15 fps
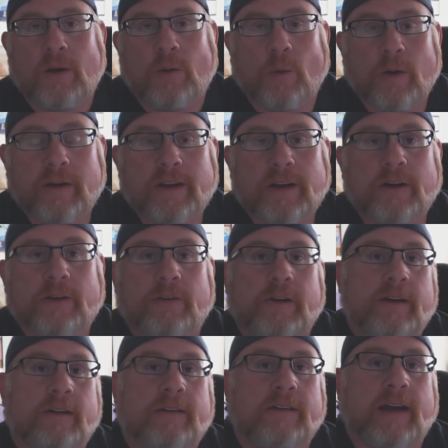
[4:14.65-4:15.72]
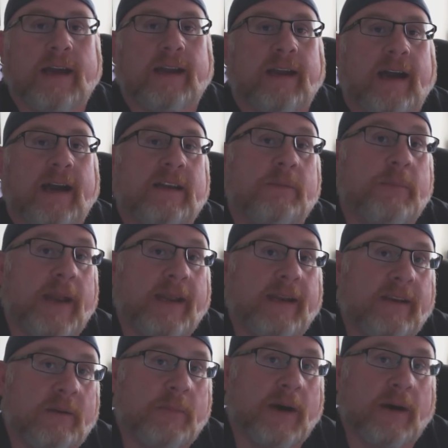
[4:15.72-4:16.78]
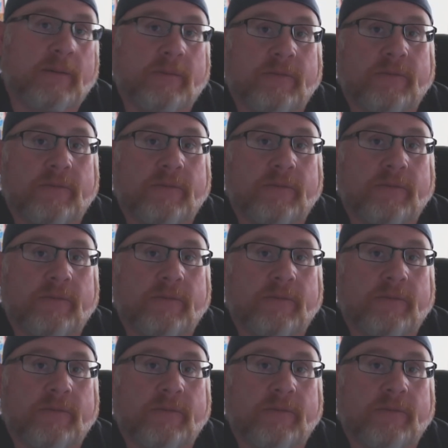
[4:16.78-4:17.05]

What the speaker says: one of the careers I debated about